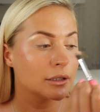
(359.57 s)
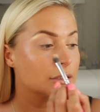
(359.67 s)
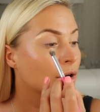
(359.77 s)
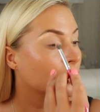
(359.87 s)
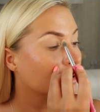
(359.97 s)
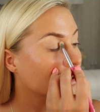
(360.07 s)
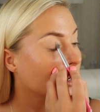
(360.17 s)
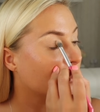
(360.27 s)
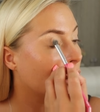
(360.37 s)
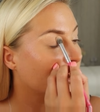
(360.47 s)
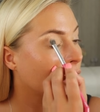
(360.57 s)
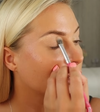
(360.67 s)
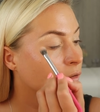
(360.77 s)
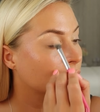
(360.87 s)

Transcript: it's not going to go on and